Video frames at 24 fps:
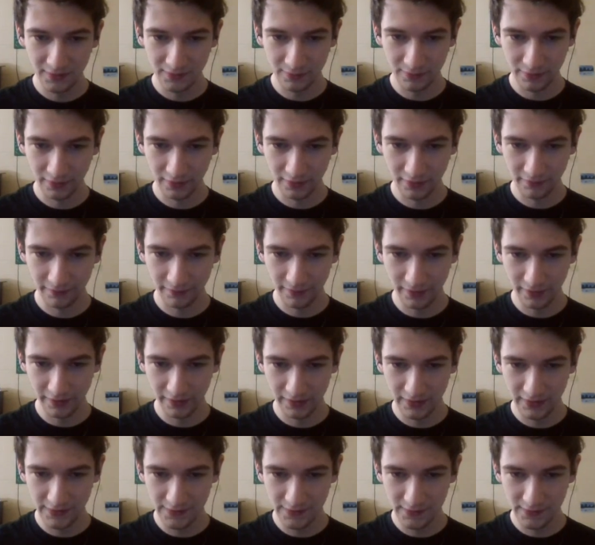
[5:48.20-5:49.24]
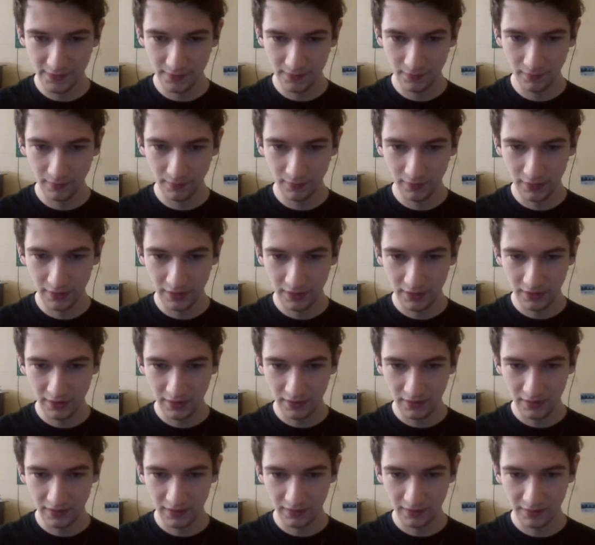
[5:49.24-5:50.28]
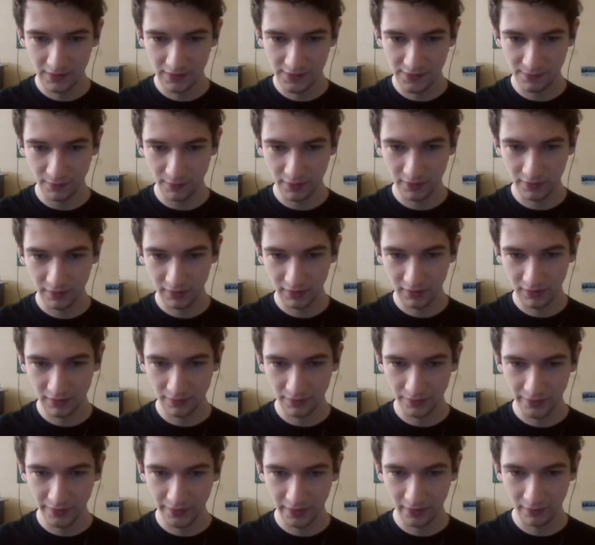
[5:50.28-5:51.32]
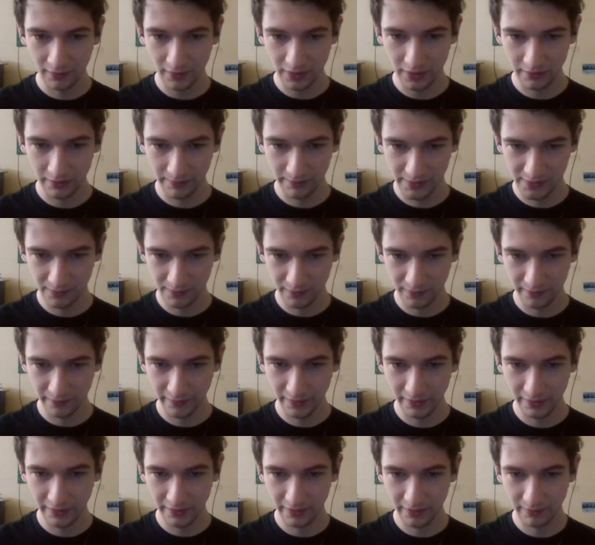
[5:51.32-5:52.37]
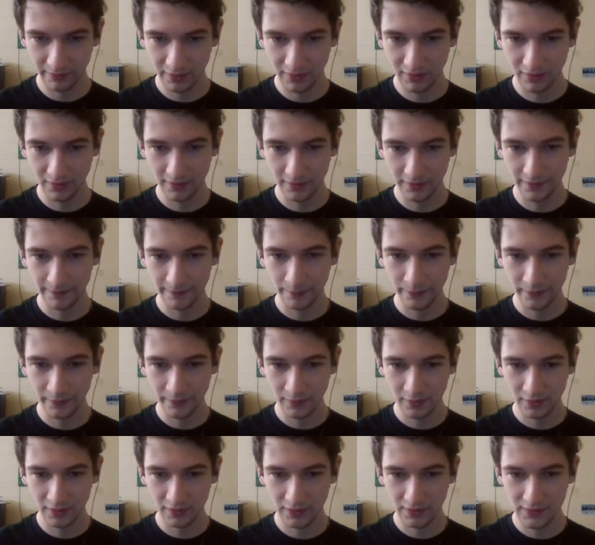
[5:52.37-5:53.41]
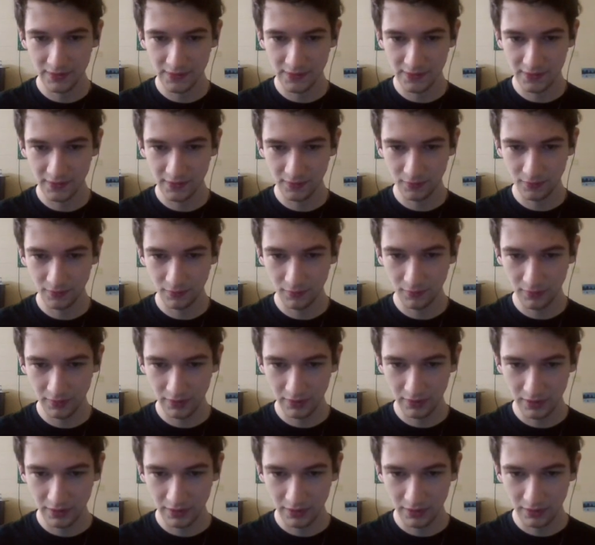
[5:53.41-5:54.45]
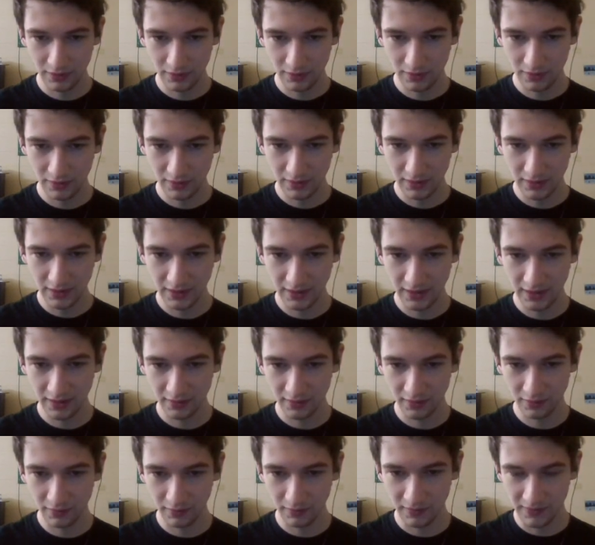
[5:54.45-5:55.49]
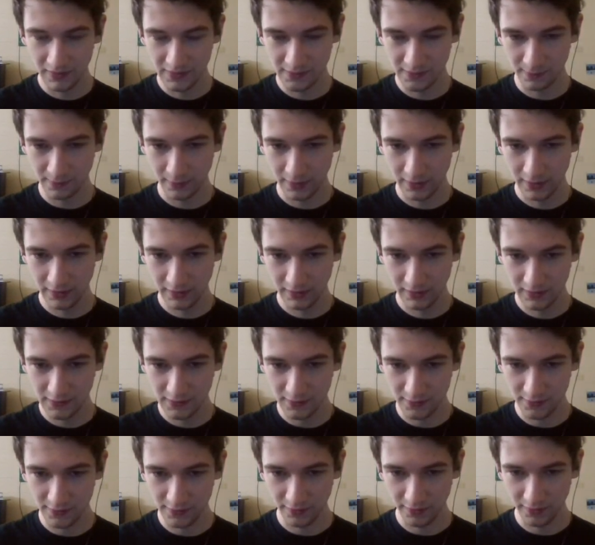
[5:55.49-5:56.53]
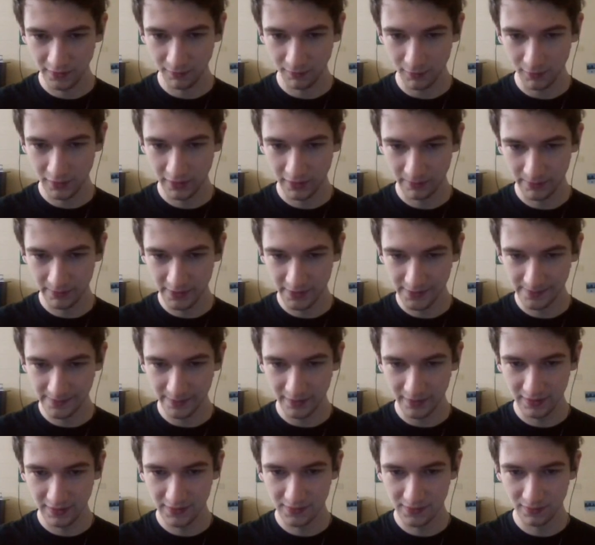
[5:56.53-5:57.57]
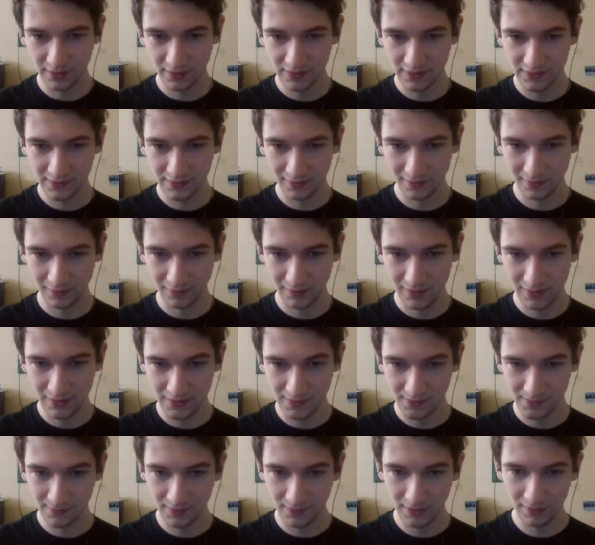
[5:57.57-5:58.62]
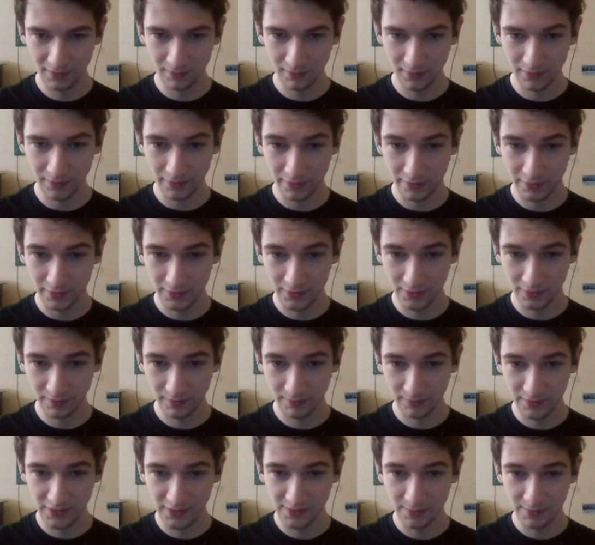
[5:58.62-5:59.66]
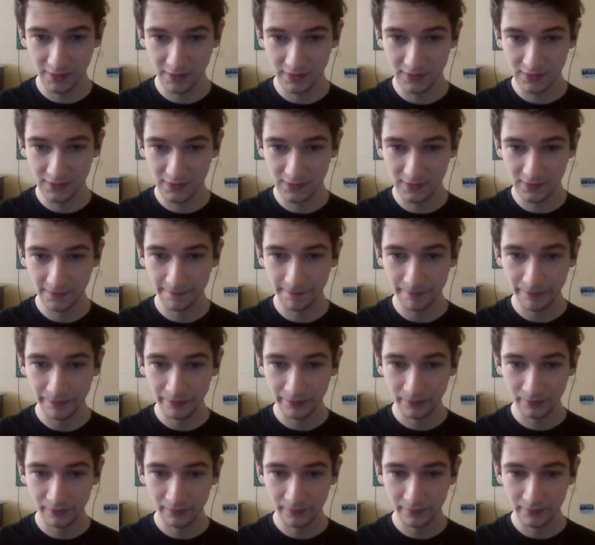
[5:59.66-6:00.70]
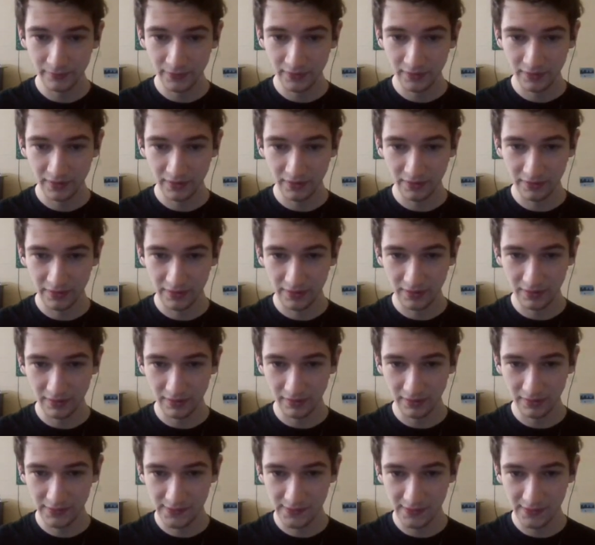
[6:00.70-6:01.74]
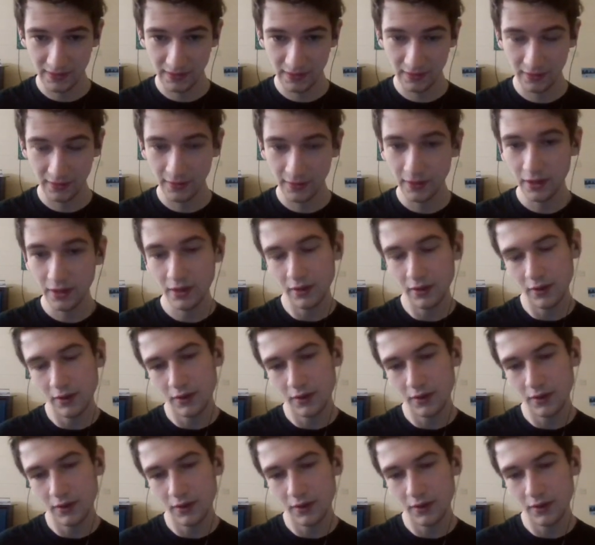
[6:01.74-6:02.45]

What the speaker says: So we're going to fill in this 2. Now this 1 can only go up, so we'll fill him in. Now this 2, he can't go this way because there's only 1 empty spot, so he has to go this way where there are 2 empty spots. Now it looks like